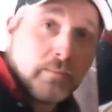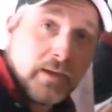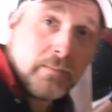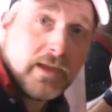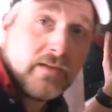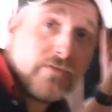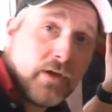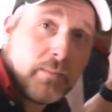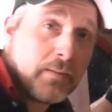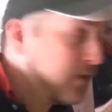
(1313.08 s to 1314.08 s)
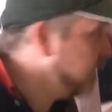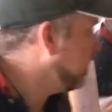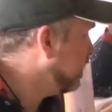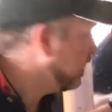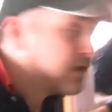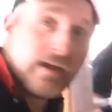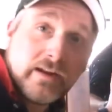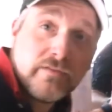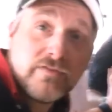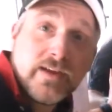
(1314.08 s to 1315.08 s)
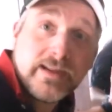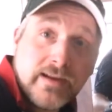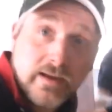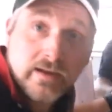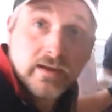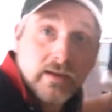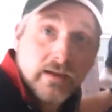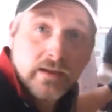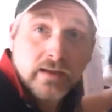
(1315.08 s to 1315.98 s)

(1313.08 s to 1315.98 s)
filming me, filming me, in infinity.